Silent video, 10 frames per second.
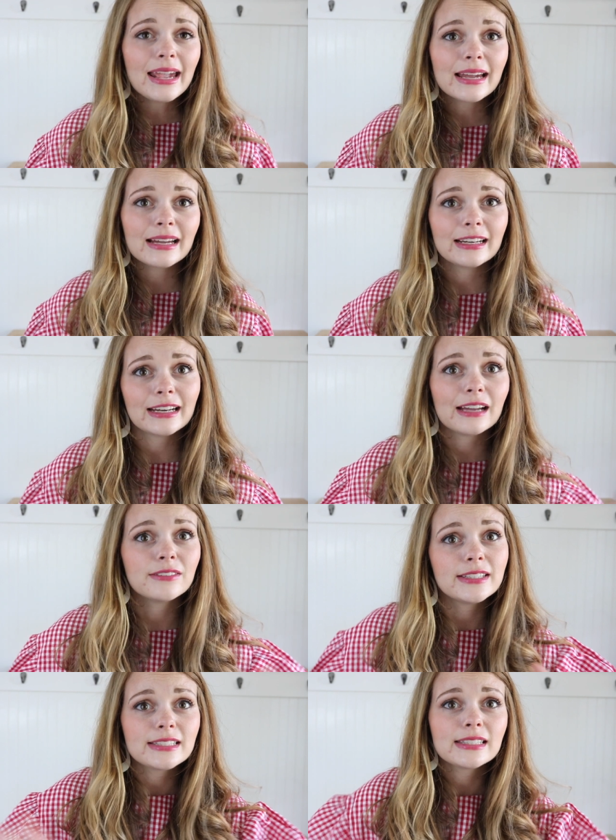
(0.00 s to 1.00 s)
And I
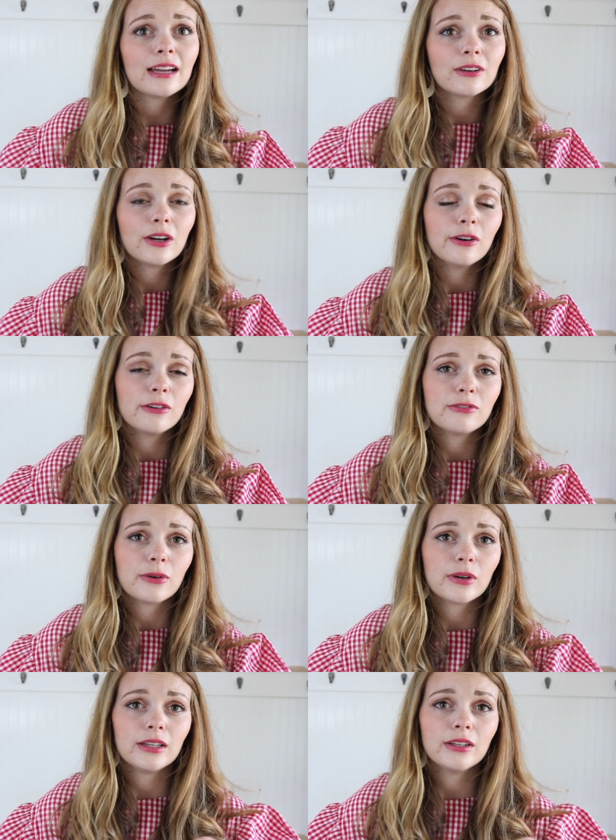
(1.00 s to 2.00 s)
have a discount code
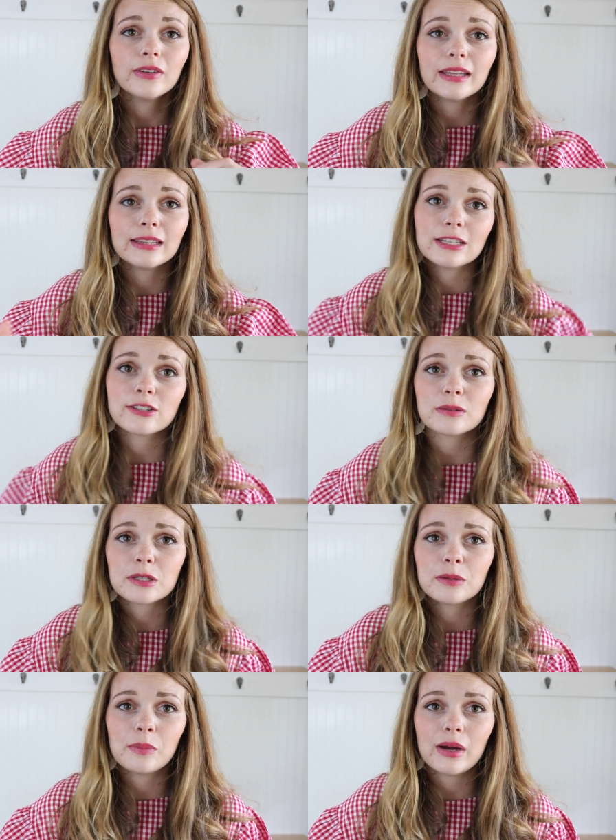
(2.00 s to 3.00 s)
for you in the
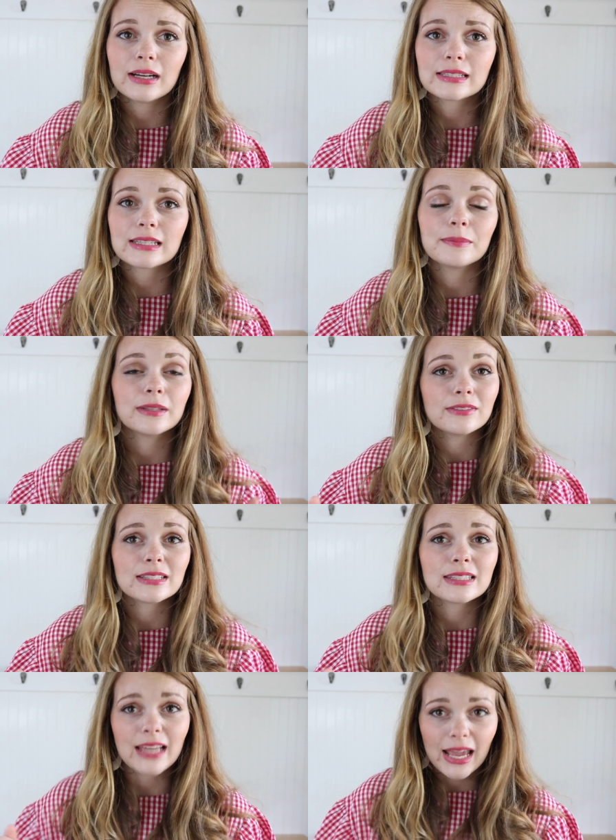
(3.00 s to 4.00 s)
description box. I believe
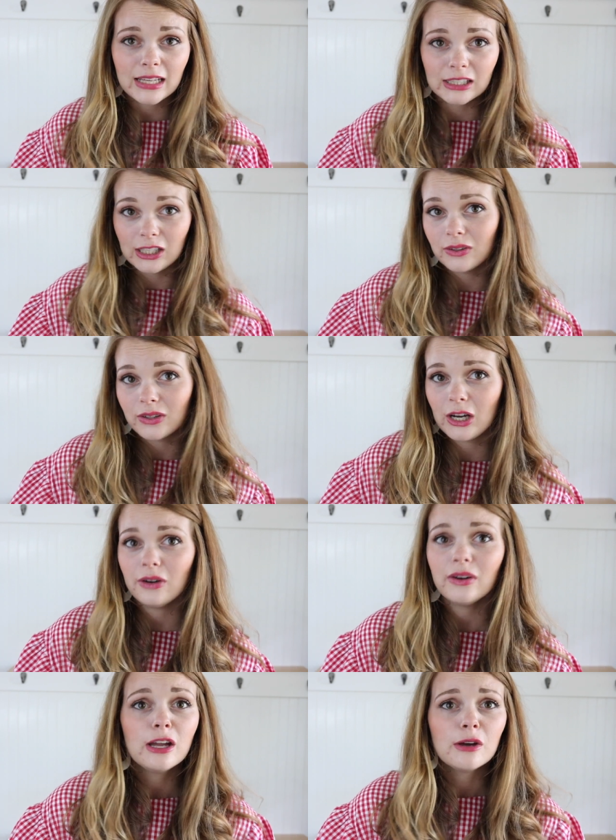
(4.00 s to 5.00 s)
it's Say Hello
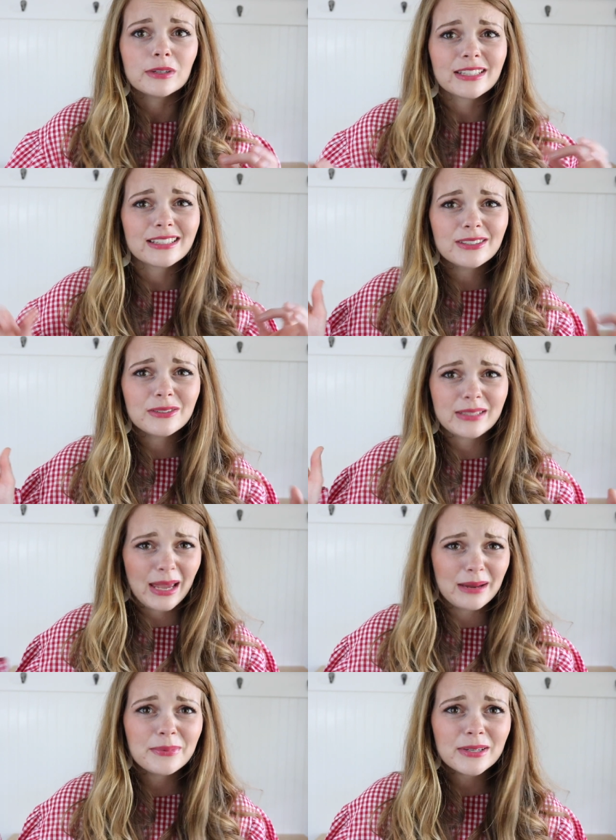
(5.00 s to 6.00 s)
Co., which gets you
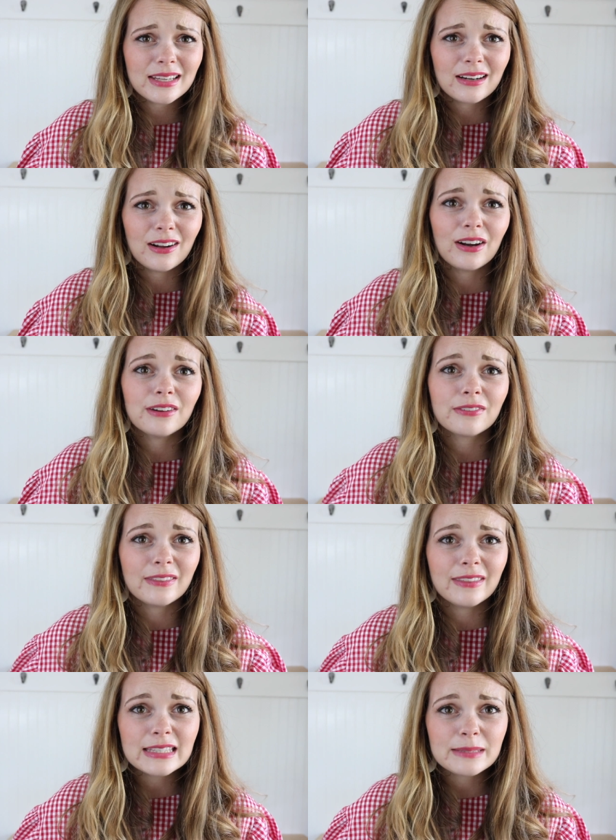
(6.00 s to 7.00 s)
10% off
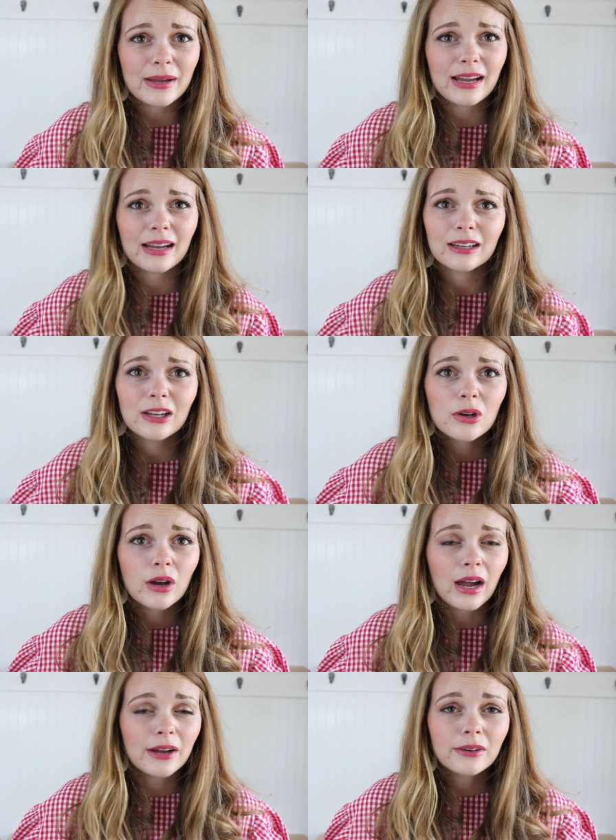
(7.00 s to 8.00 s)
this bag.
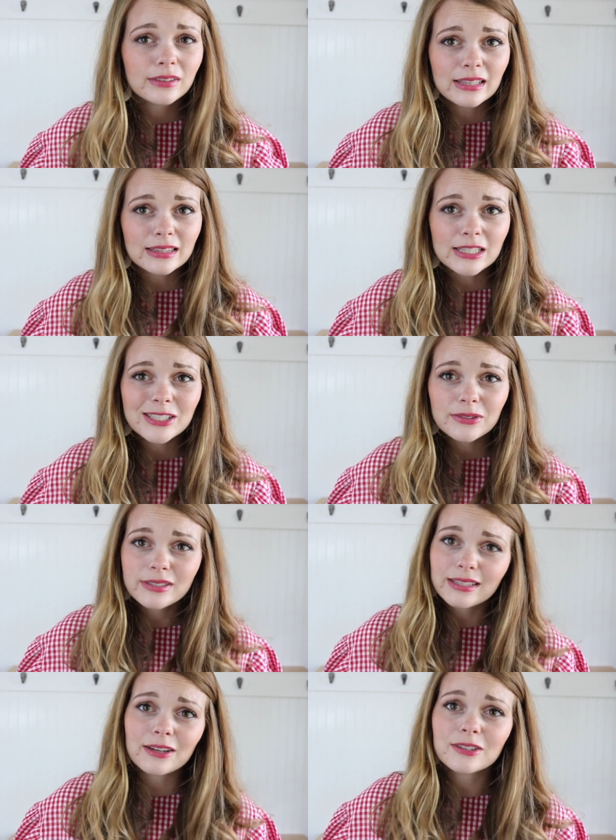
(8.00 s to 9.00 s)
I don't think they do
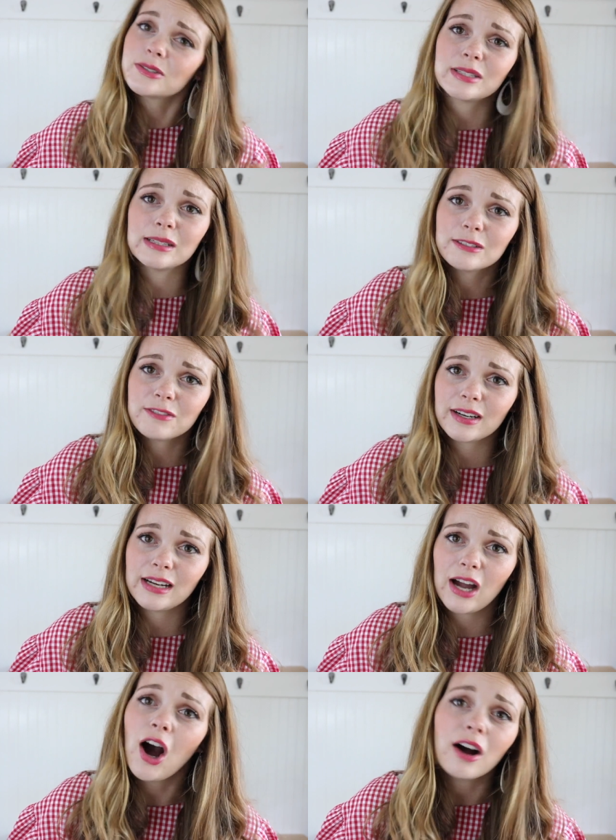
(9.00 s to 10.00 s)
sales or deals
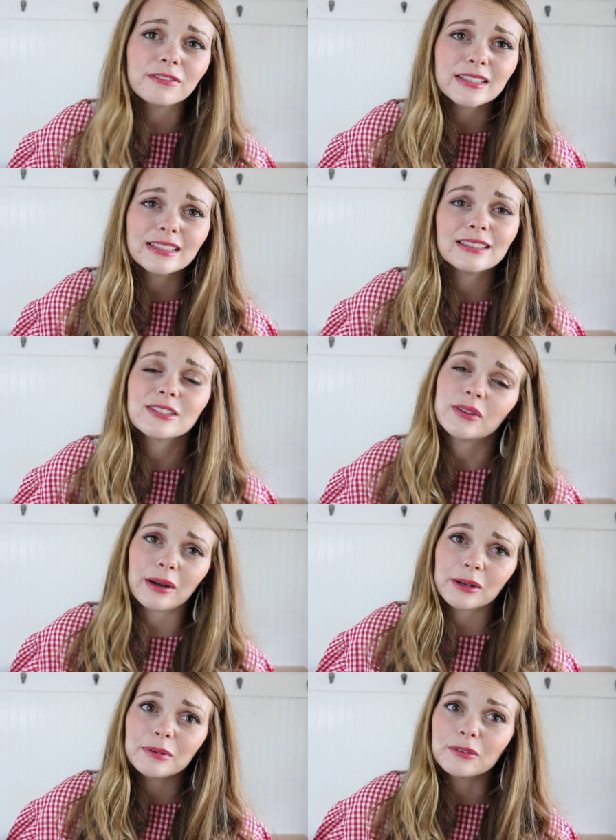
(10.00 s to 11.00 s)
very often, so
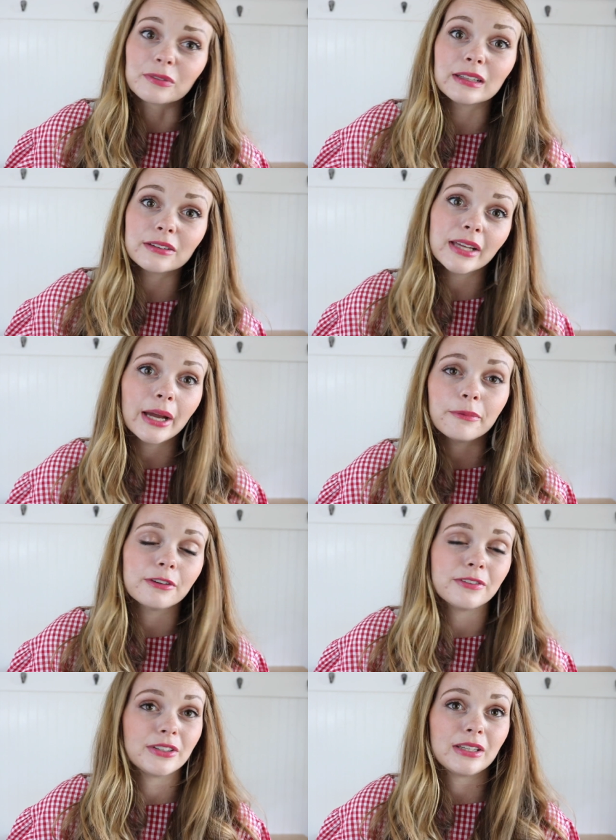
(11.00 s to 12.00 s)
that could be really helpful
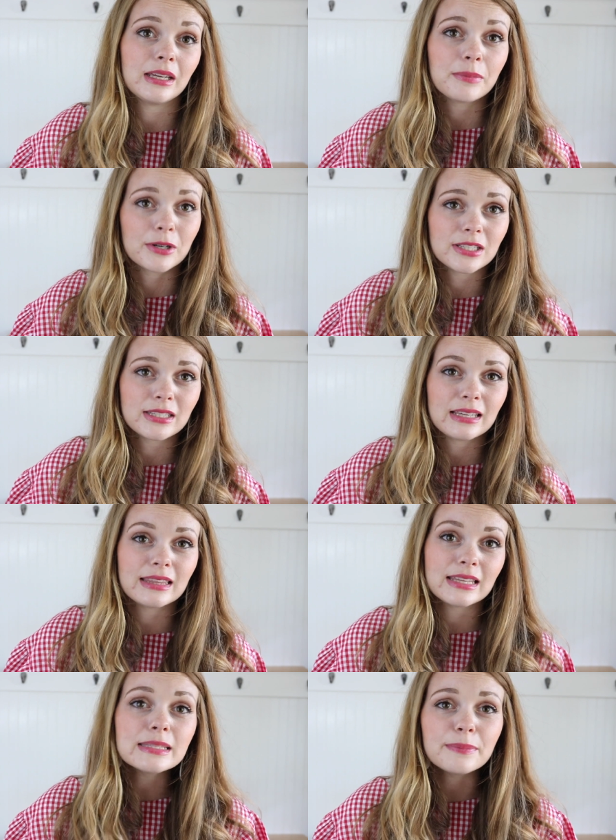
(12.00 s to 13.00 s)
if you're looking at
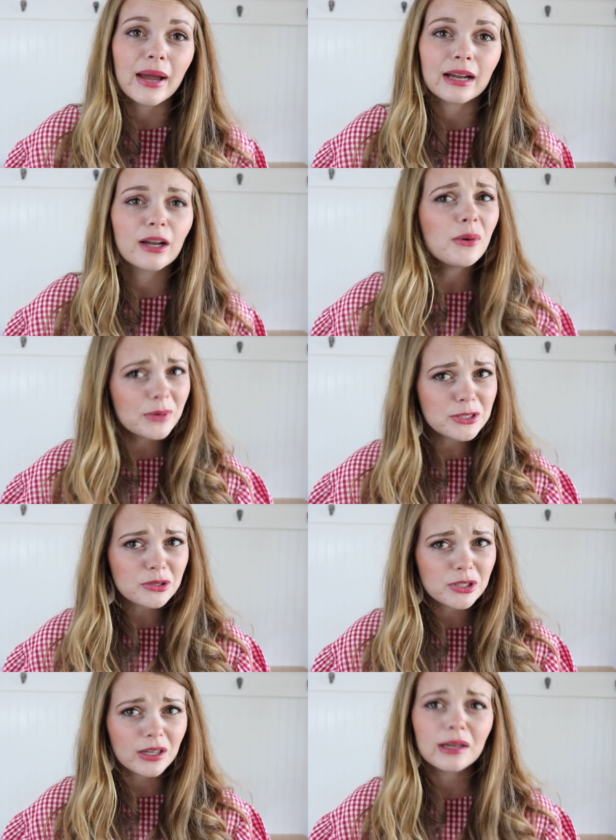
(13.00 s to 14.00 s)
purchasing this bag, which you
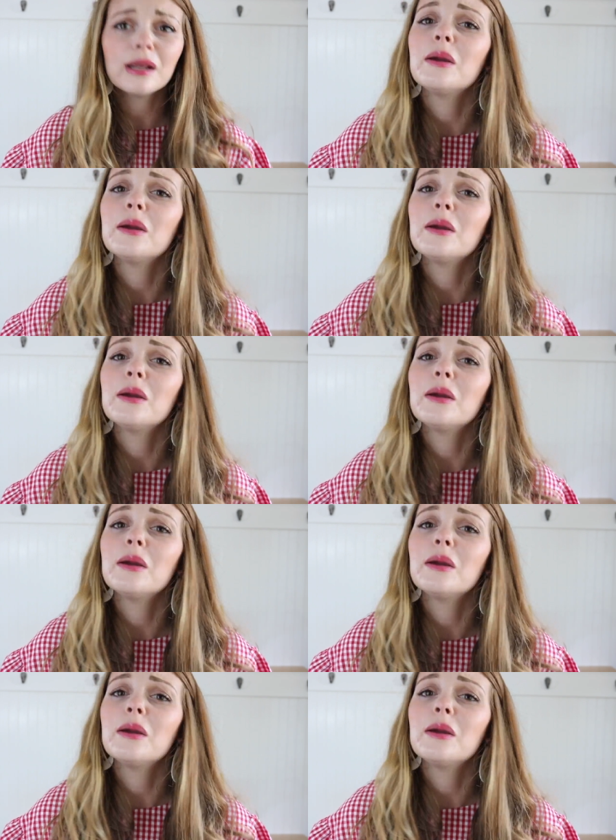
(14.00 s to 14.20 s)
should